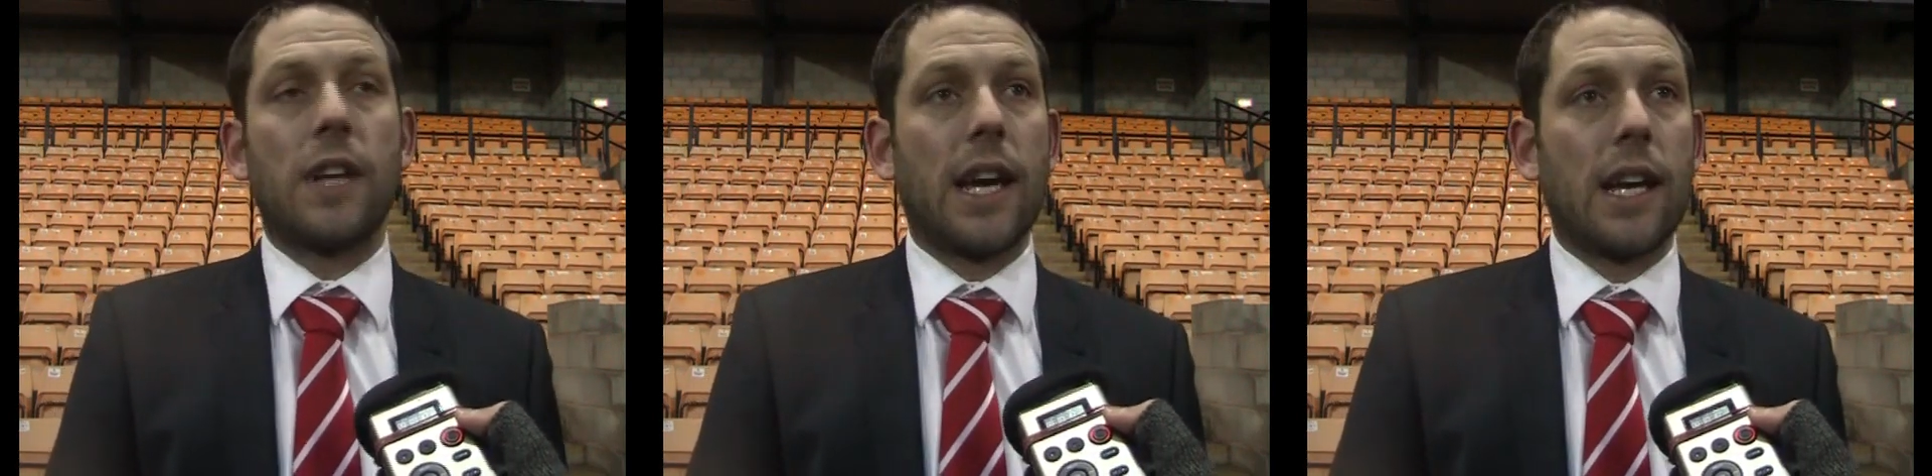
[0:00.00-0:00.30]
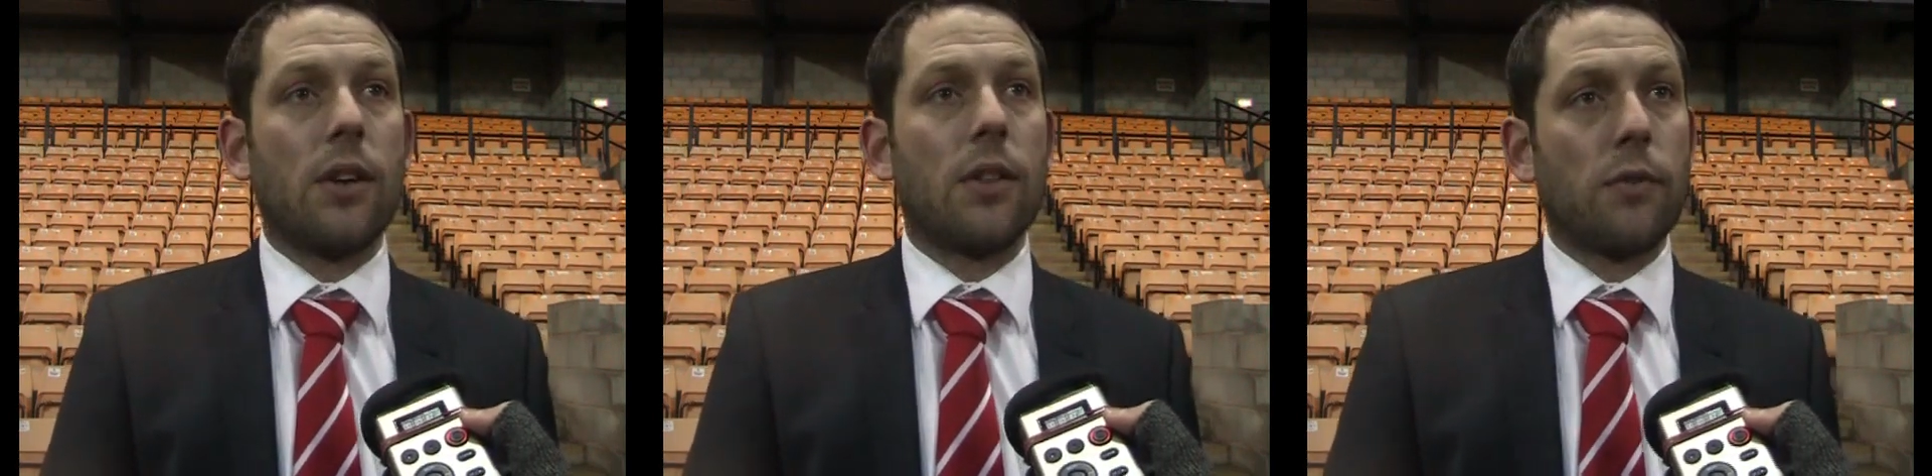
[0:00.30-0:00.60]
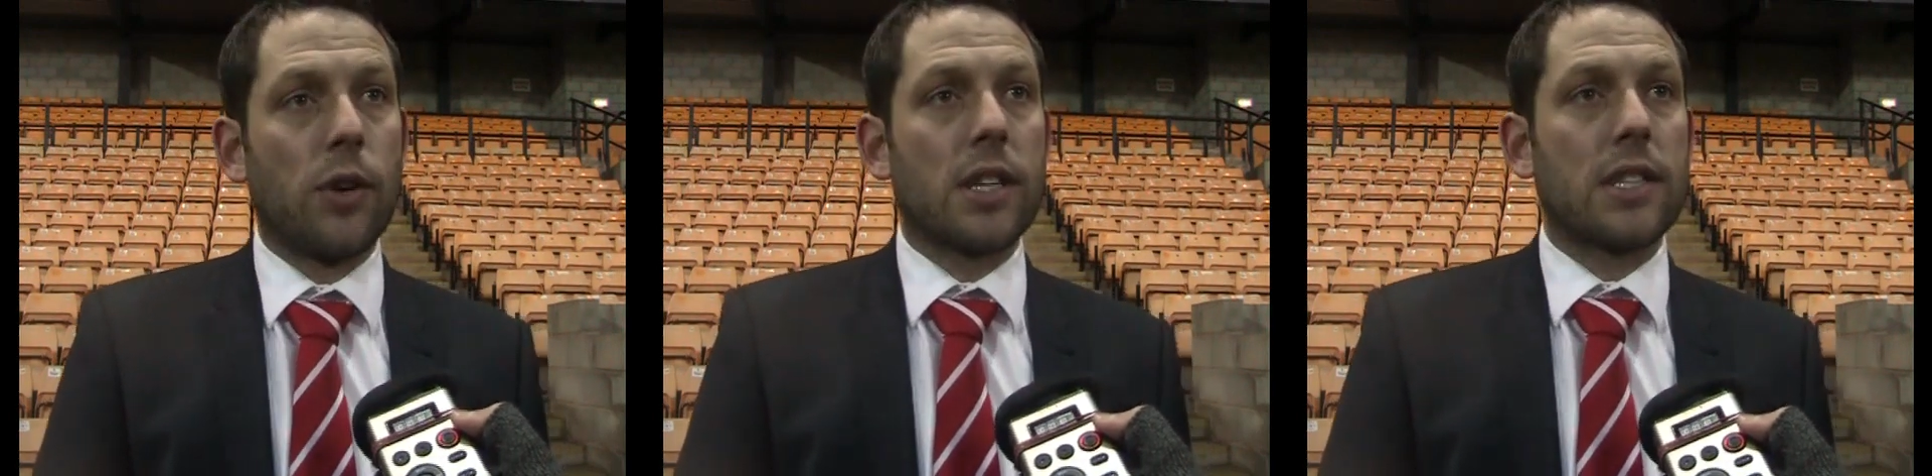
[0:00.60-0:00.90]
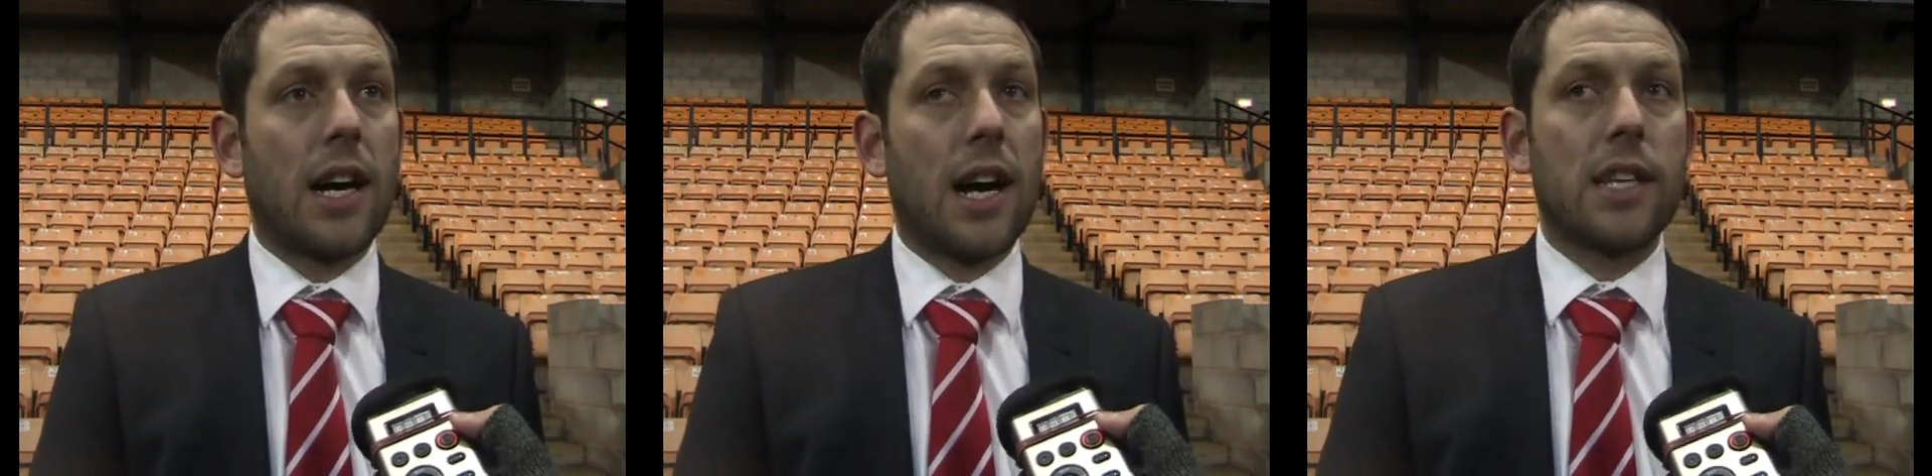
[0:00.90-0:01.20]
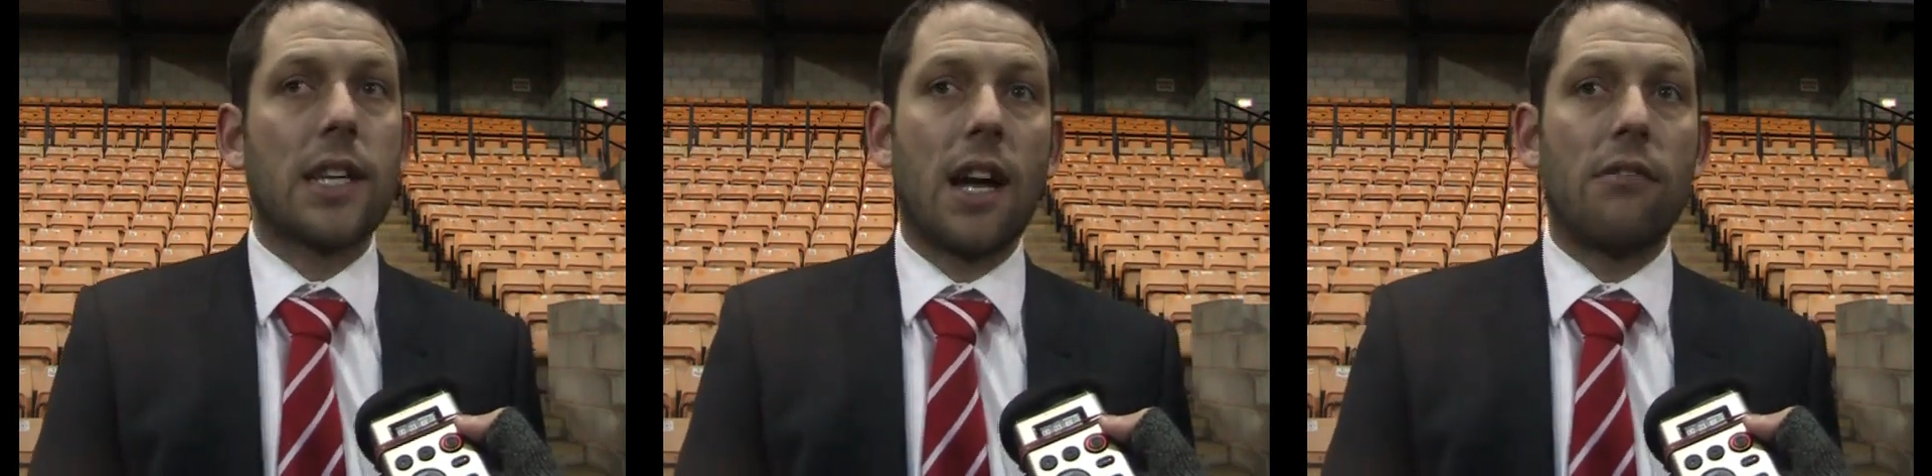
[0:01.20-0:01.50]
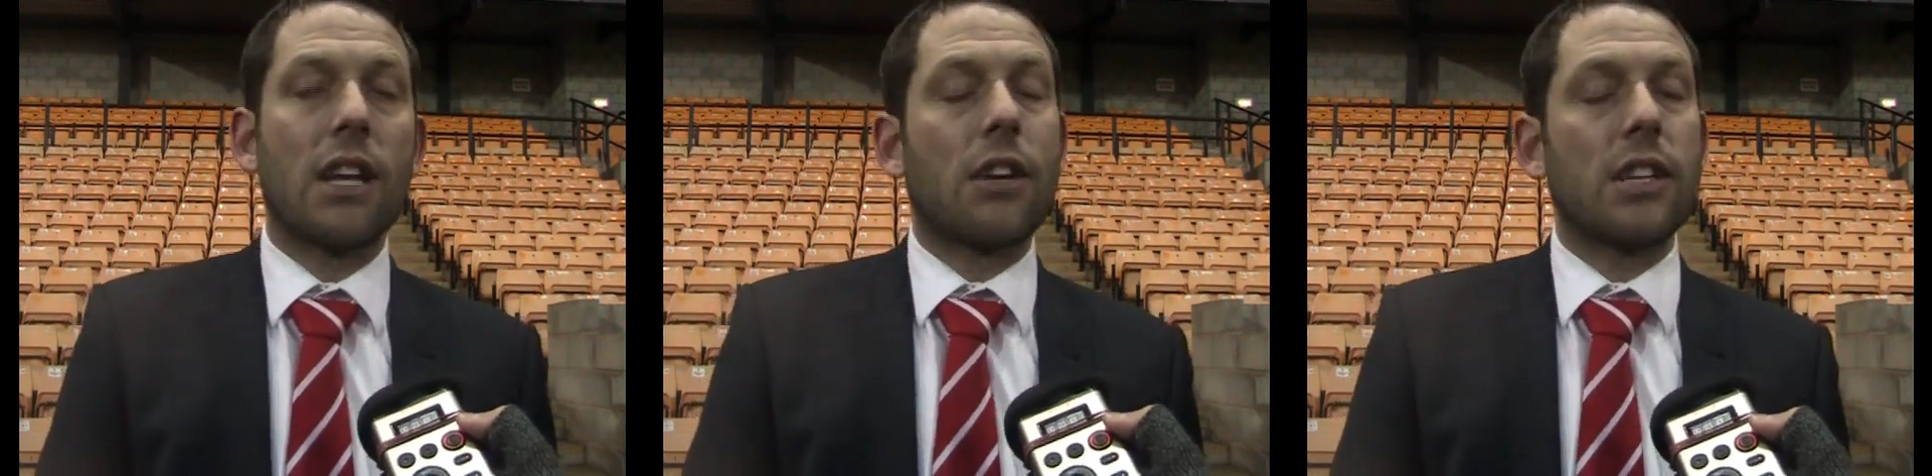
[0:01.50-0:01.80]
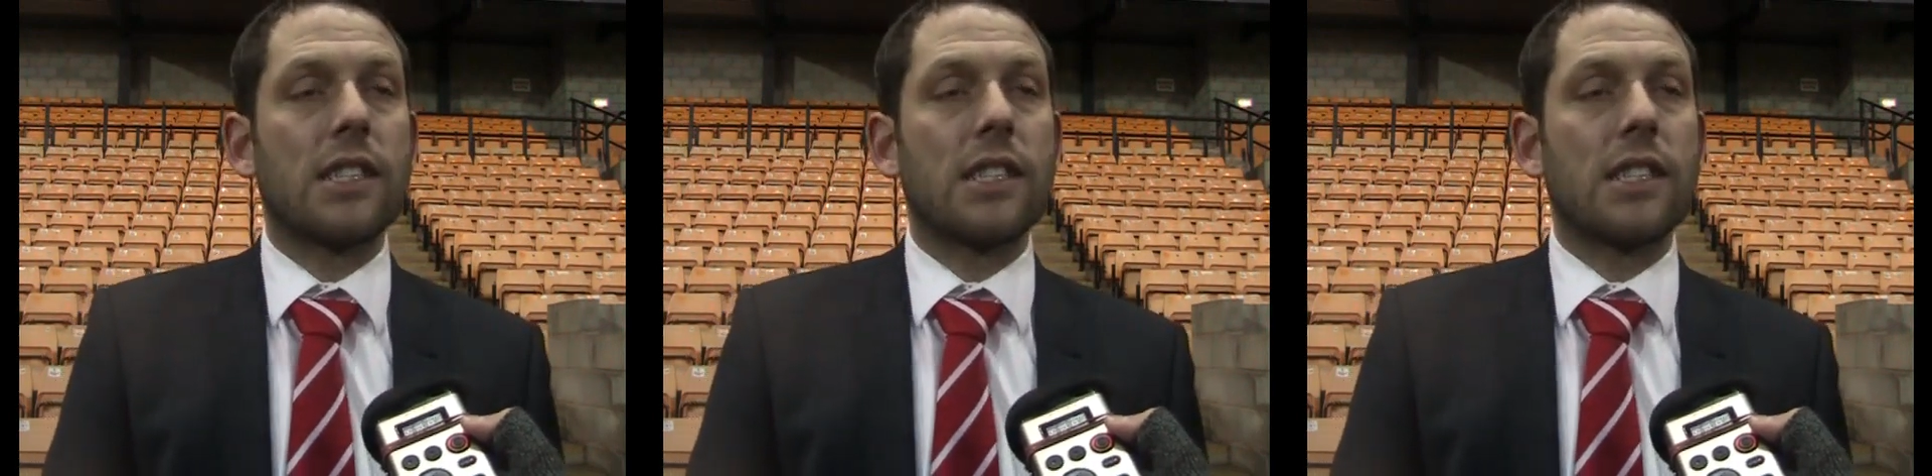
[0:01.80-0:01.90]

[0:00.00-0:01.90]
day, you know, they've worked hard, you can't really